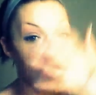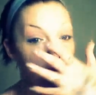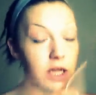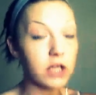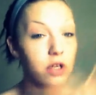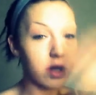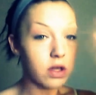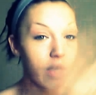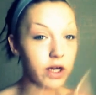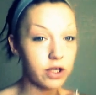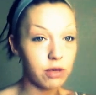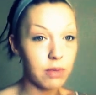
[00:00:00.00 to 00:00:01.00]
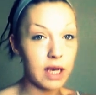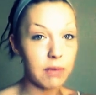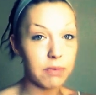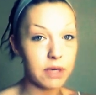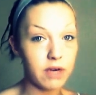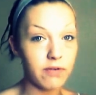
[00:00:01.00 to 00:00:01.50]
Like, make sure you look at your
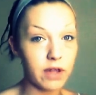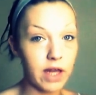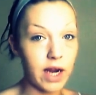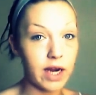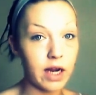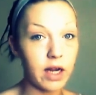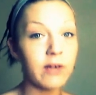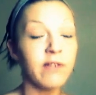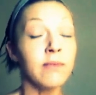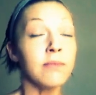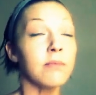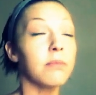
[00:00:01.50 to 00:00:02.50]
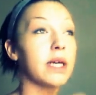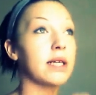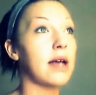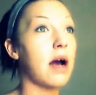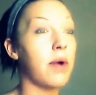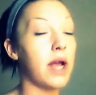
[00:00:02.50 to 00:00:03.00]
makeup in different lighting
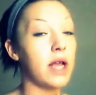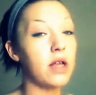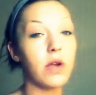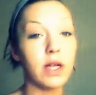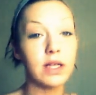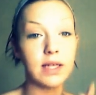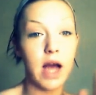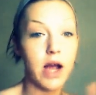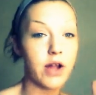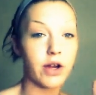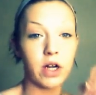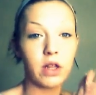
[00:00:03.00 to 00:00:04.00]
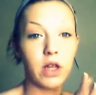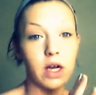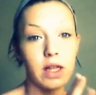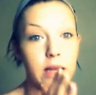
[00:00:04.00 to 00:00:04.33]
because that way you can see how you're going to look.